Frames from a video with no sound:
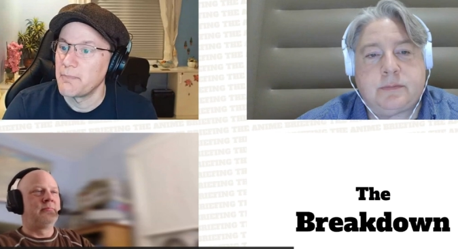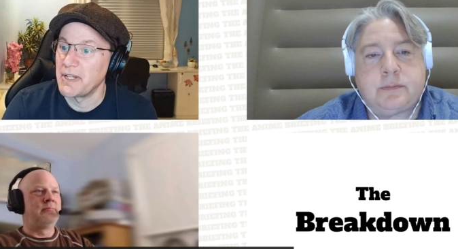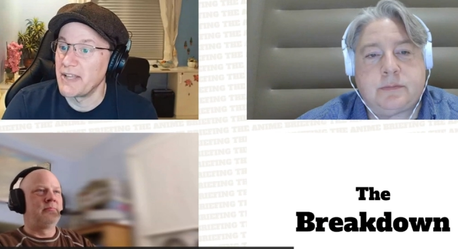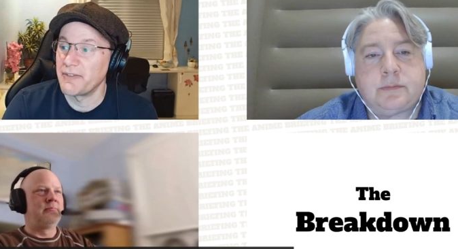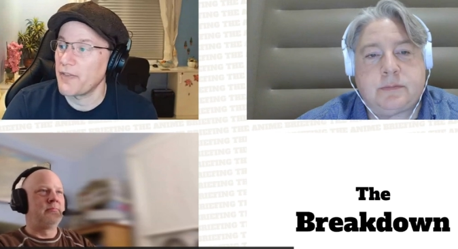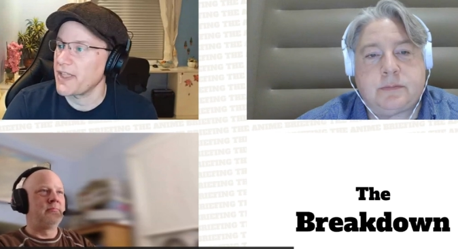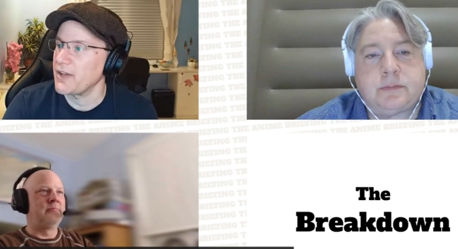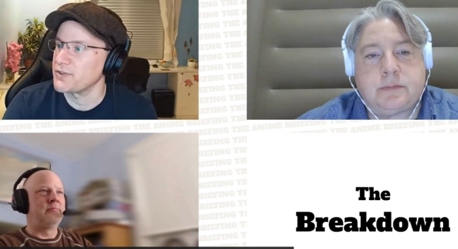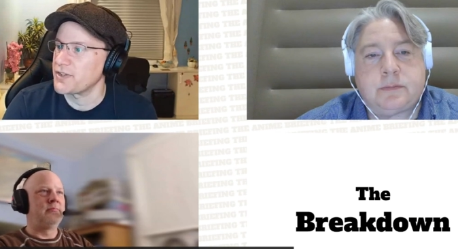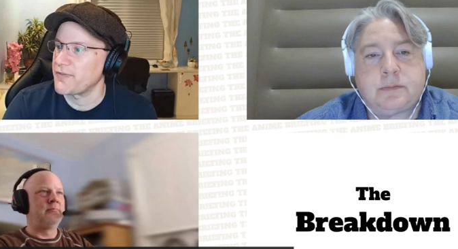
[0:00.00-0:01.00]
Speaker 1: if nothing
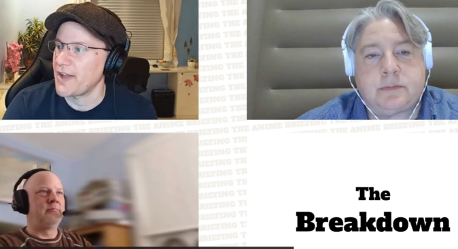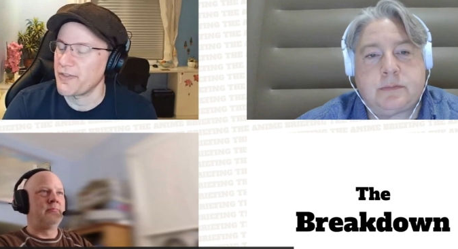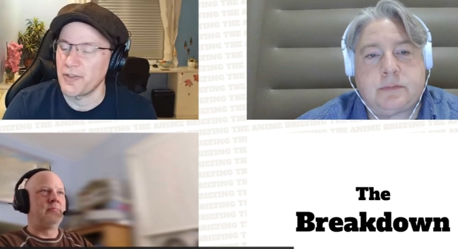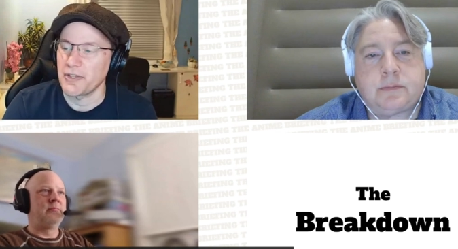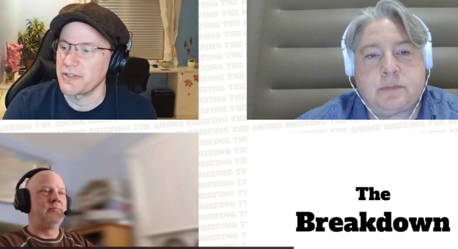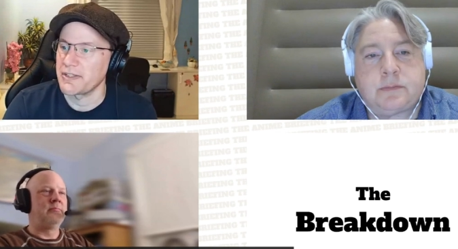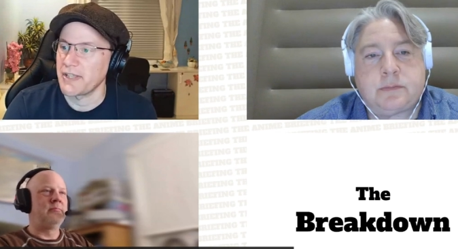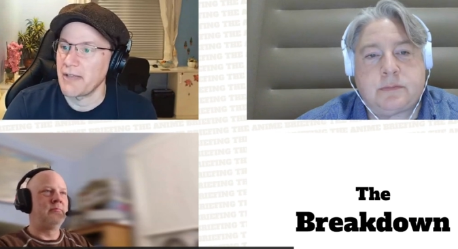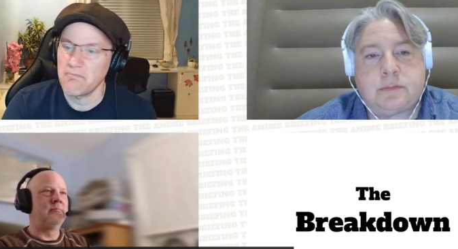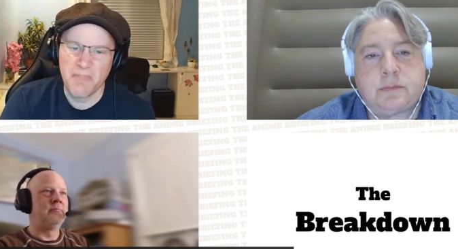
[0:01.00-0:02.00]
else, is the fact that you can just
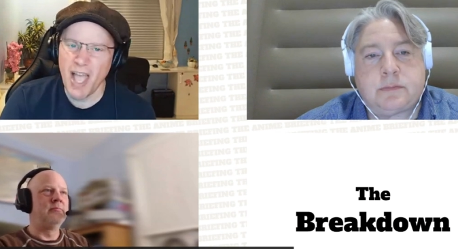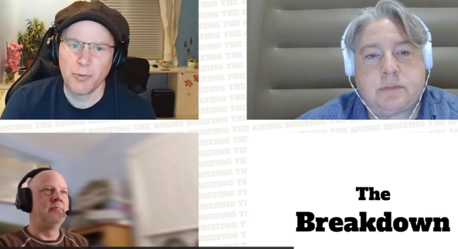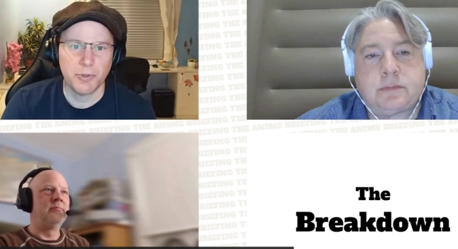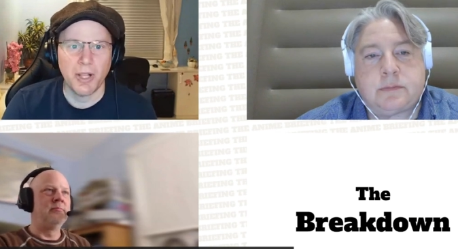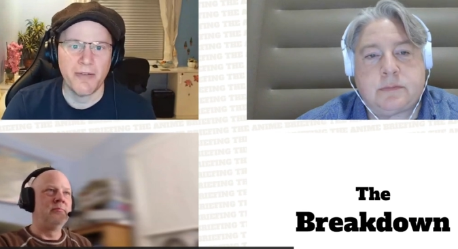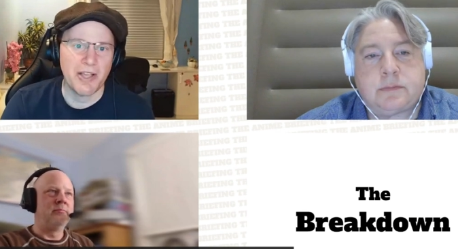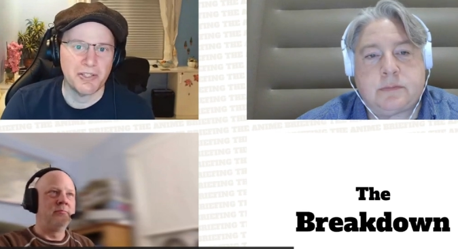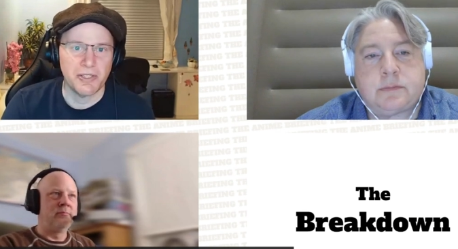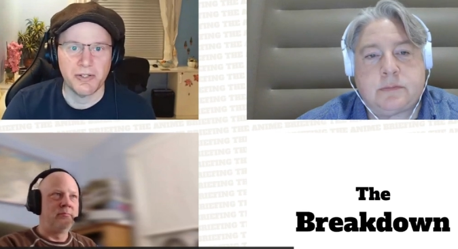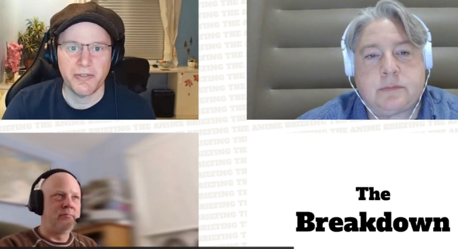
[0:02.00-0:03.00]
say, "Yeah, we'll do a live
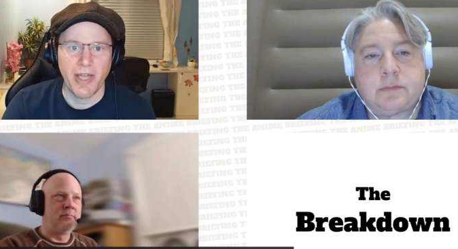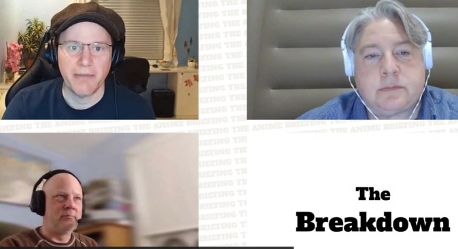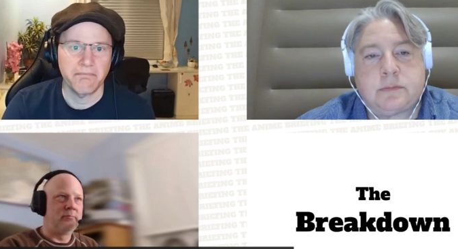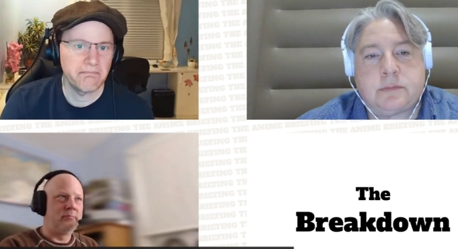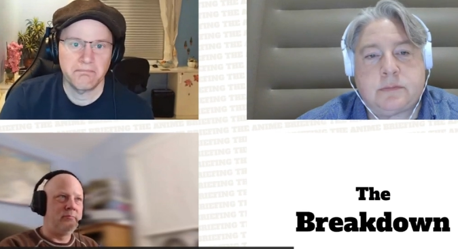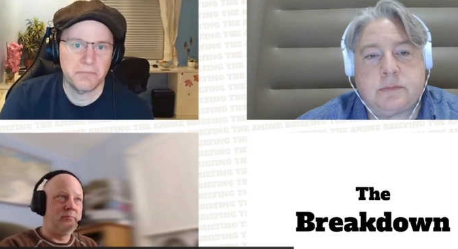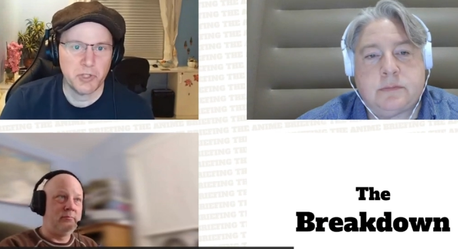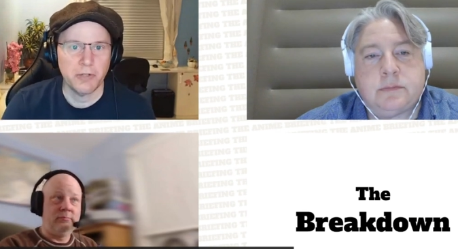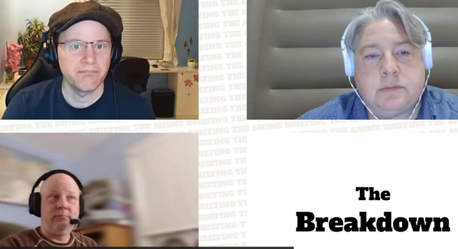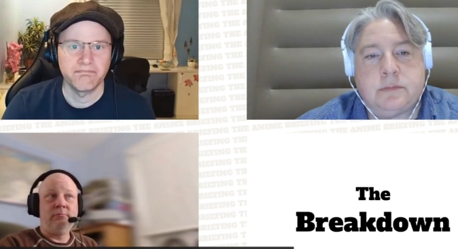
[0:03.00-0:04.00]
action series of that."
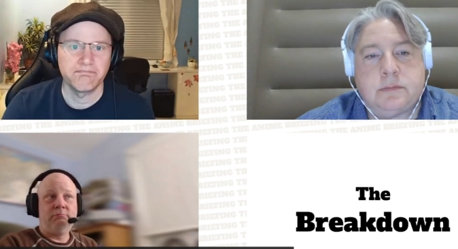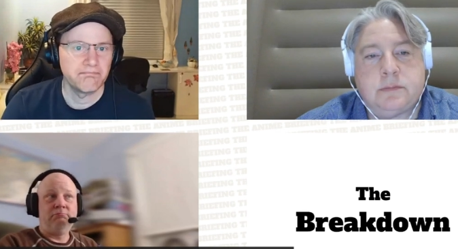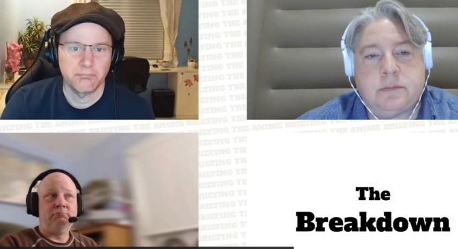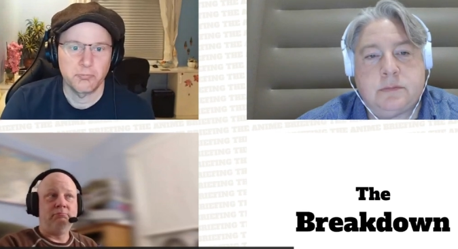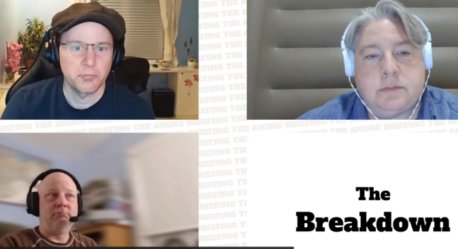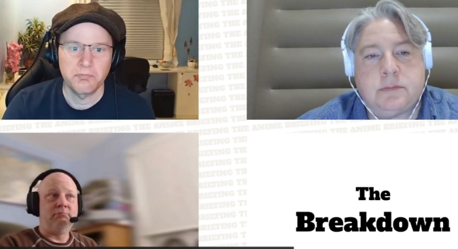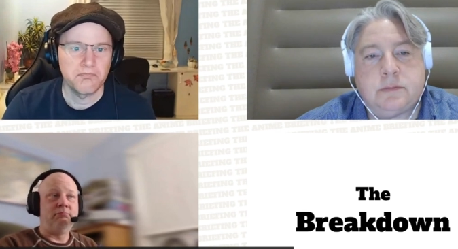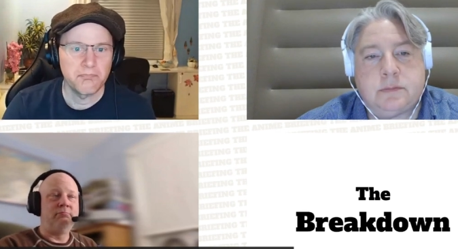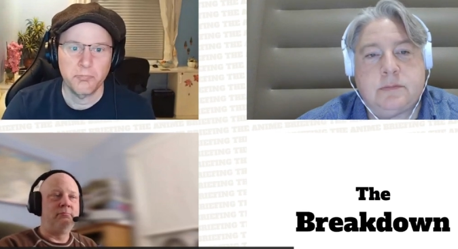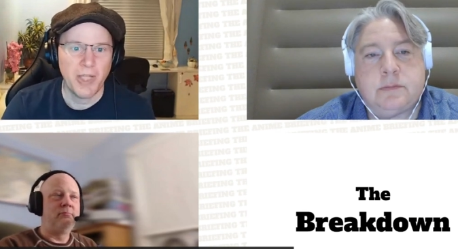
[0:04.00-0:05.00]
Sure,
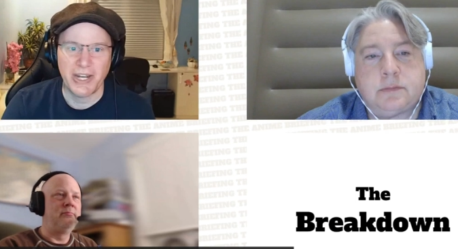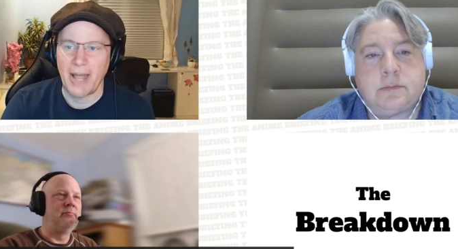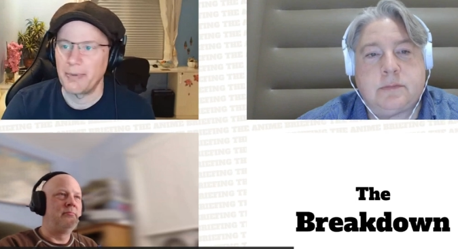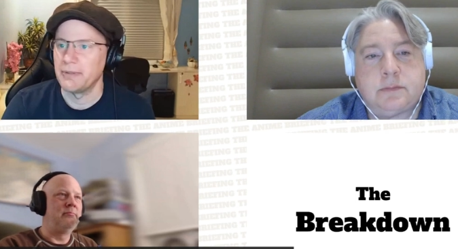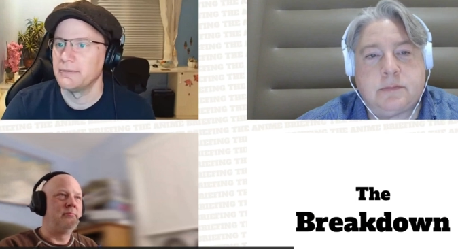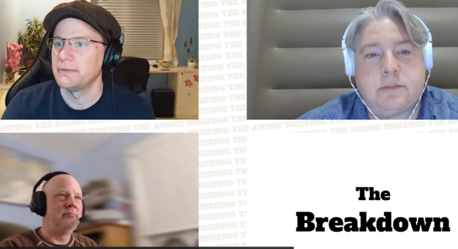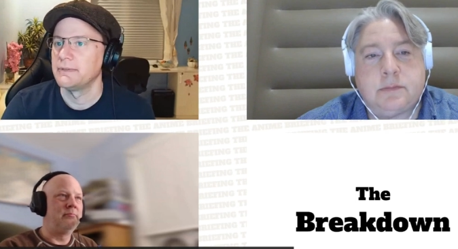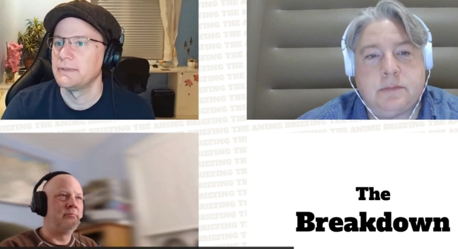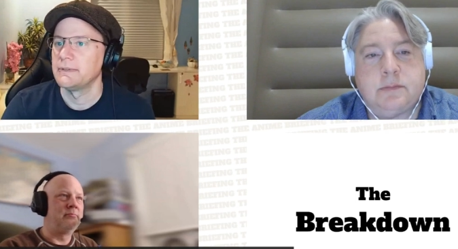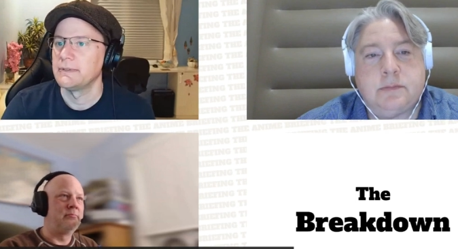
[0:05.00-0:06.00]
that can happen.
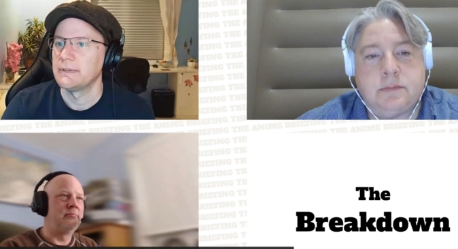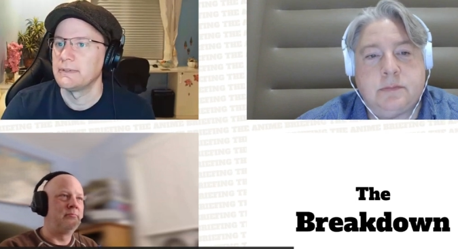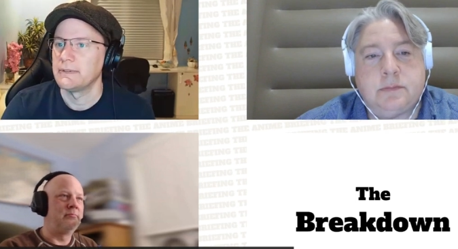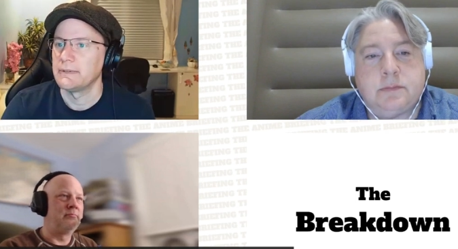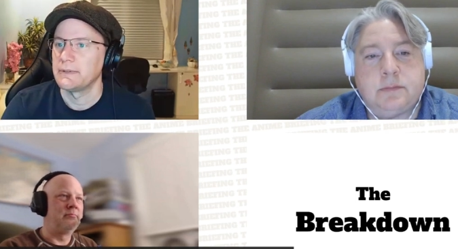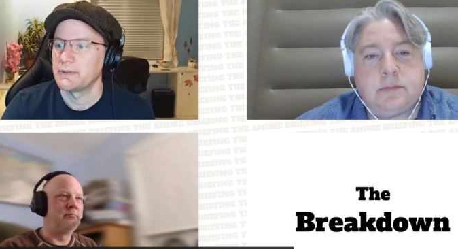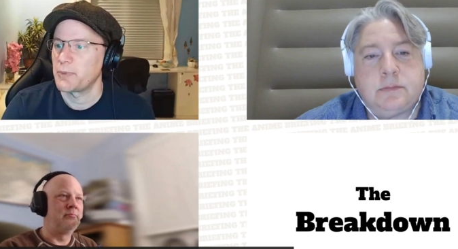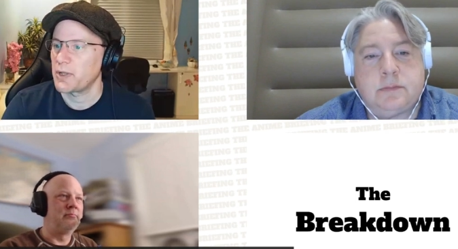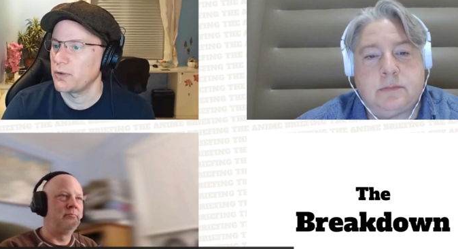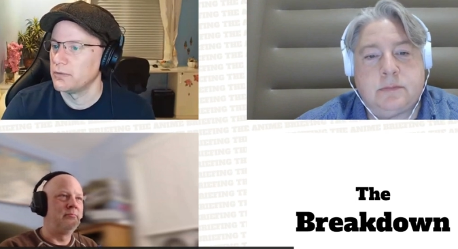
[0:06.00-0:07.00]

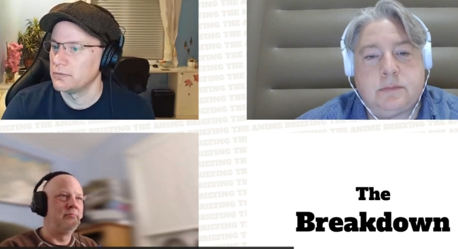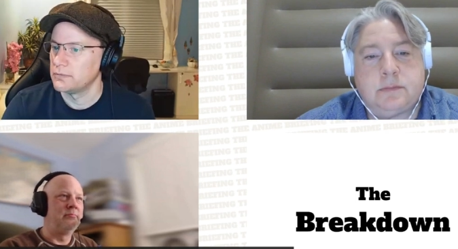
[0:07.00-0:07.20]
Pretty cool.